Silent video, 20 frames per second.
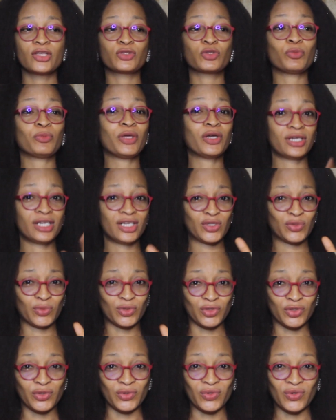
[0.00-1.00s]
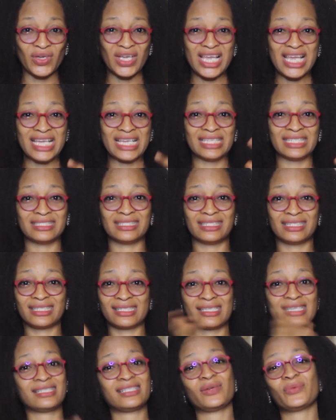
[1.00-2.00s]
To be honest with you, in
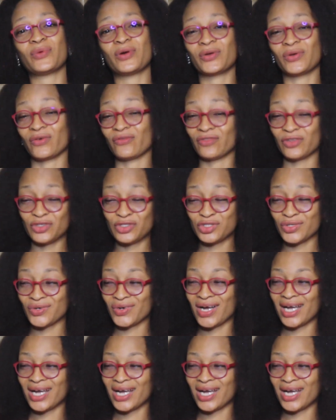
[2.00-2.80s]
season one of this show,